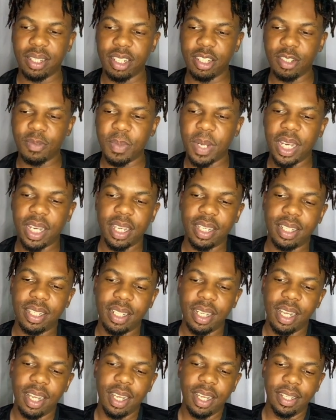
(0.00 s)
This market
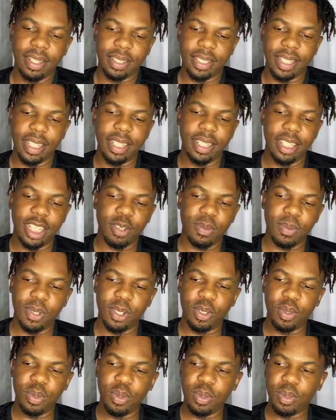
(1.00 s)
thing that we
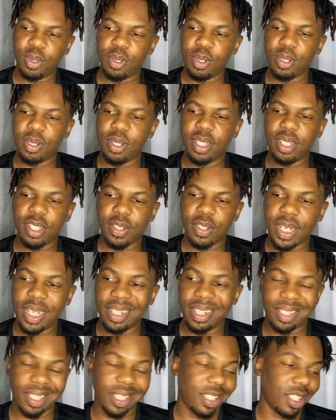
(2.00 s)
do, or this
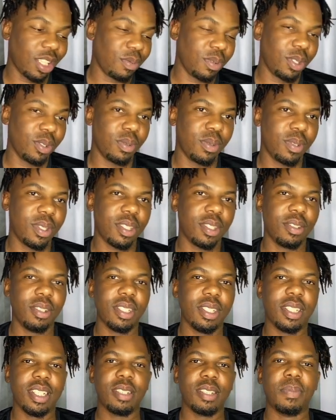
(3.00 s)
trading thing that we do, is
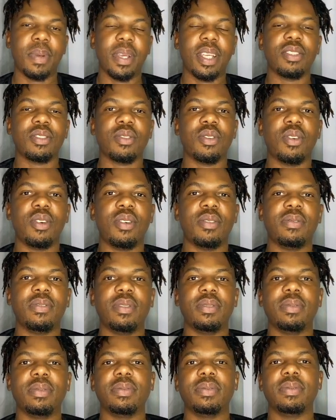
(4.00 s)
not just based off of
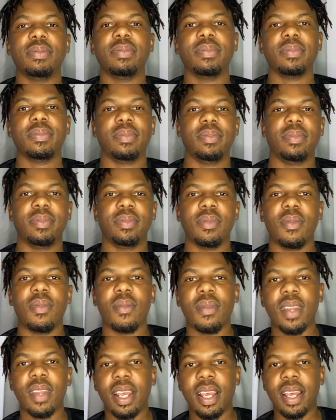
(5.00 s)

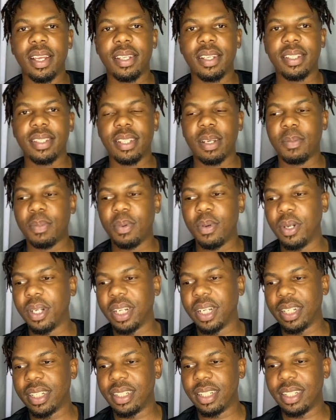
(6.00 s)
support,
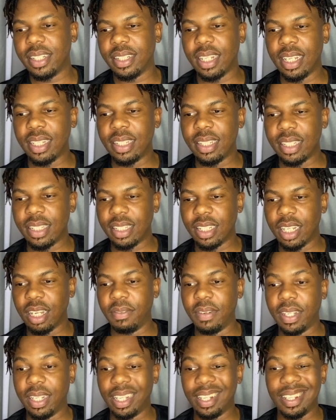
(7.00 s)
resistance, and stuff
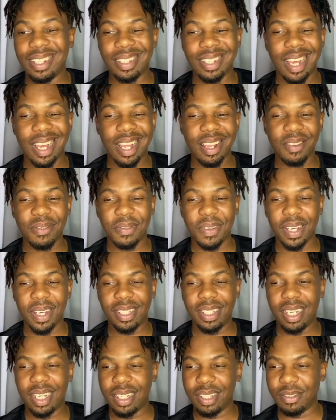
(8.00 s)
like that. There's other
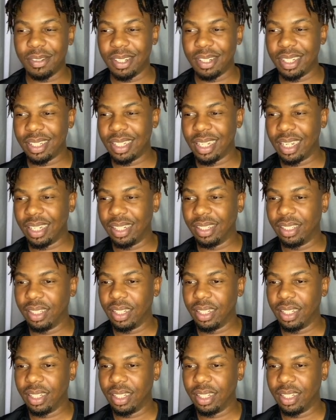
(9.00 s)
factors, you understand.